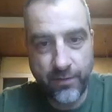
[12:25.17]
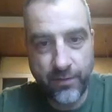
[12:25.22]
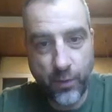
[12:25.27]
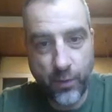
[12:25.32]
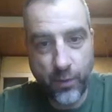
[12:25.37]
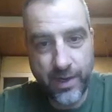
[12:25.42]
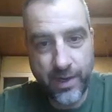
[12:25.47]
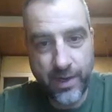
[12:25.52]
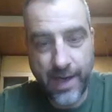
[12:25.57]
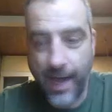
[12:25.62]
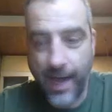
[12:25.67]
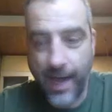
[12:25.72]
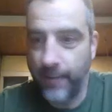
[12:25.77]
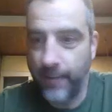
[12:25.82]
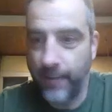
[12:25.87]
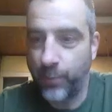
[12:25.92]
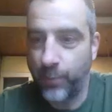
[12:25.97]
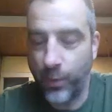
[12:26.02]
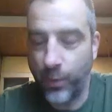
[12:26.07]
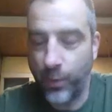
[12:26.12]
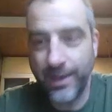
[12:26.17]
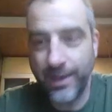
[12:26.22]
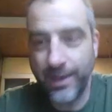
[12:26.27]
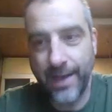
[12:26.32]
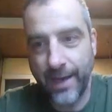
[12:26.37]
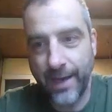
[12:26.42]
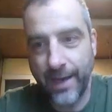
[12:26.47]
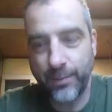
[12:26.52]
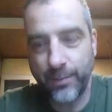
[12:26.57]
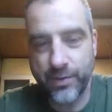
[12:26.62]

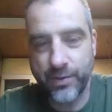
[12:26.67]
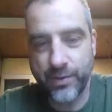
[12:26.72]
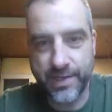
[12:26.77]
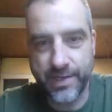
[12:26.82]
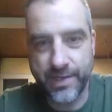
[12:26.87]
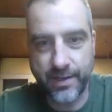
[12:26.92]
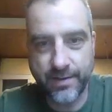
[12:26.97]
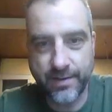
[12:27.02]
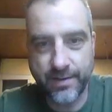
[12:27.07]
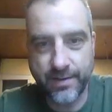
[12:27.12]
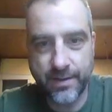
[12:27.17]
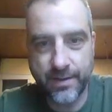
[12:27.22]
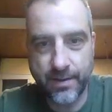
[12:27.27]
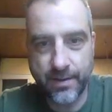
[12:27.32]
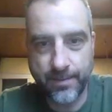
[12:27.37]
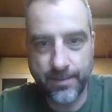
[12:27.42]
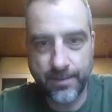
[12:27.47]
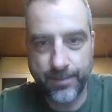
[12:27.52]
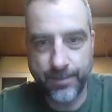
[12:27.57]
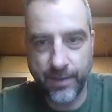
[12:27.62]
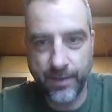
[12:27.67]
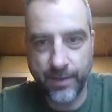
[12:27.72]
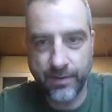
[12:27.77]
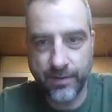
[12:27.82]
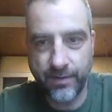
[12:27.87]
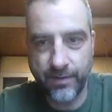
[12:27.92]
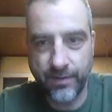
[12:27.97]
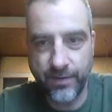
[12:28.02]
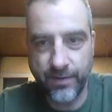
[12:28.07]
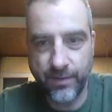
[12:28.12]
49.9%,
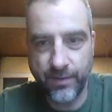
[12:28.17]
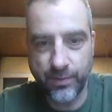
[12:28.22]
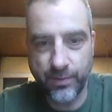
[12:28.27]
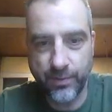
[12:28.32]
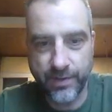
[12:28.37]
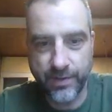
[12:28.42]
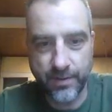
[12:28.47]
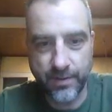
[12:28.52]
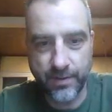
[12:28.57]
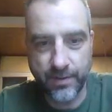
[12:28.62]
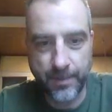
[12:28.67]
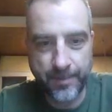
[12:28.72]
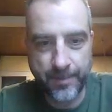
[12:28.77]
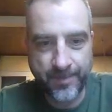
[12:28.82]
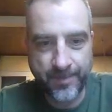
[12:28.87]
basically 50%.